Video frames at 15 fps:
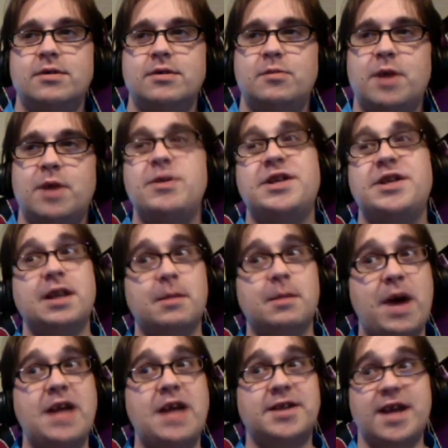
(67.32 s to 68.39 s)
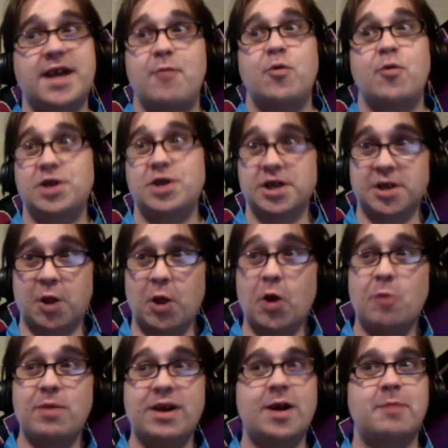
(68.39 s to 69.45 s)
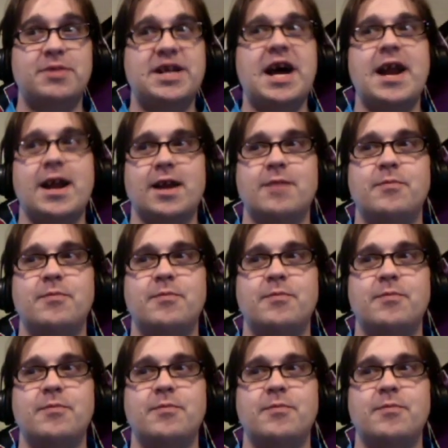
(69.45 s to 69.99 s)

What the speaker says: I'm missing the Pens game, which is a little bit upsetting.